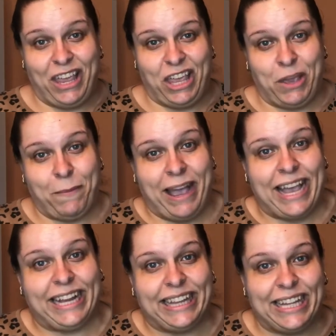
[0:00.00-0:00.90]
you're paying
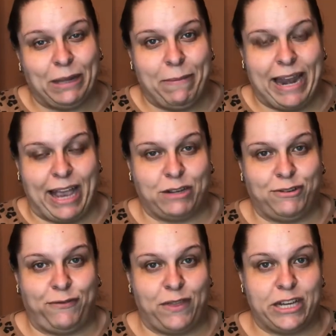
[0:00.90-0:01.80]
a little bit extra
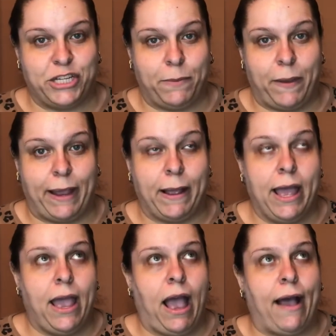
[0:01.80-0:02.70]
for the shipping.
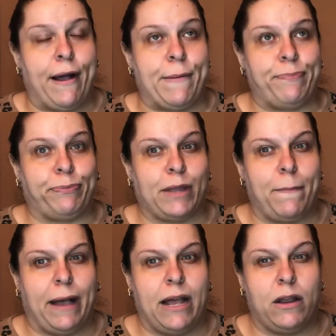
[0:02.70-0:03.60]

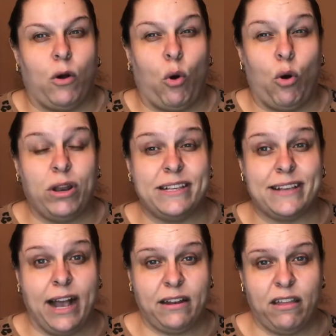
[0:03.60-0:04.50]
But orders
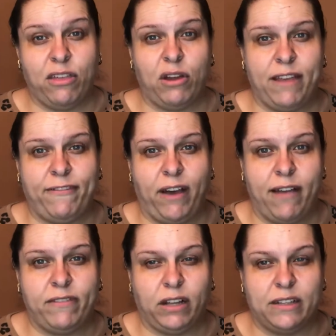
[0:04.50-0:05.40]
under $35,
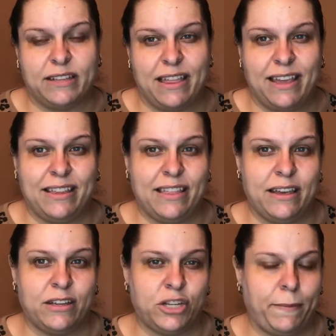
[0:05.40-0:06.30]
I think
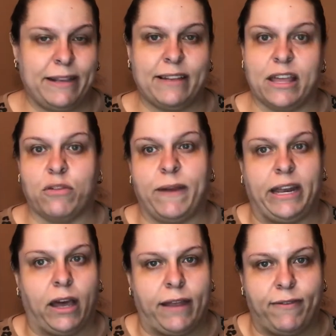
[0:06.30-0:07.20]
the shipping's like
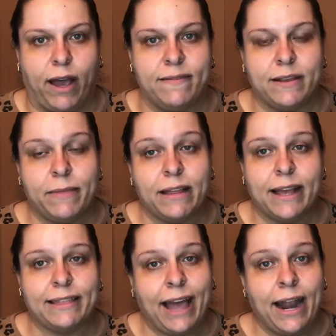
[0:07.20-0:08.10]
$3.95, something
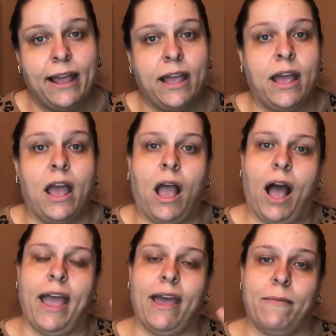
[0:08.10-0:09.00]
like that.
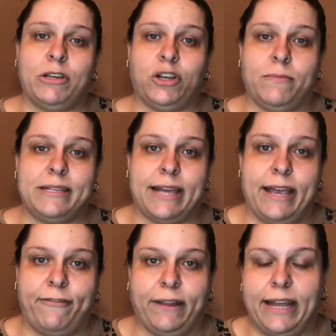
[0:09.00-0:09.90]
I am a Shop Miss A
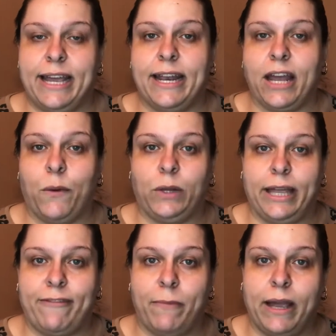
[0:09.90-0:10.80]
affiliate, and I will
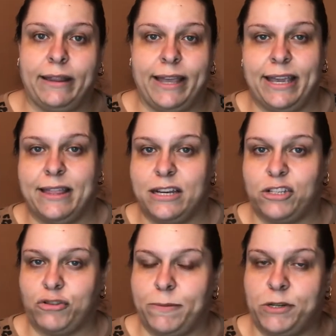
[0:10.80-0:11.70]
leave my link in the
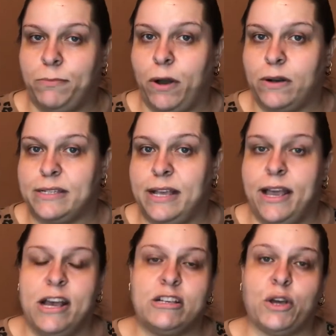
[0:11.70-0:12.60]
description box.
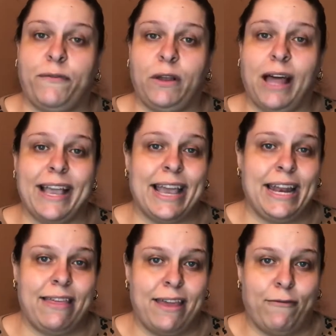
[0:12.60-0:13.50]
So if you like
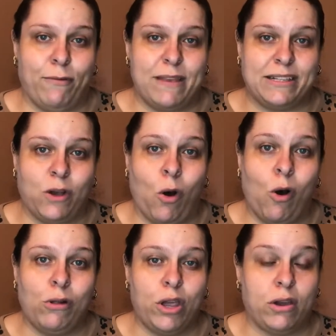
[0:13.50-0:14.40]
anything from this
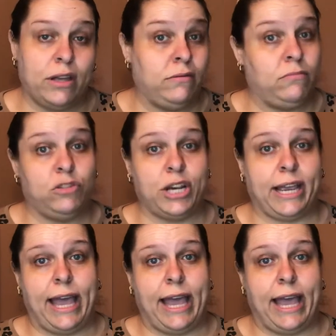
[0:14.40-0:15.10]
haul, you can go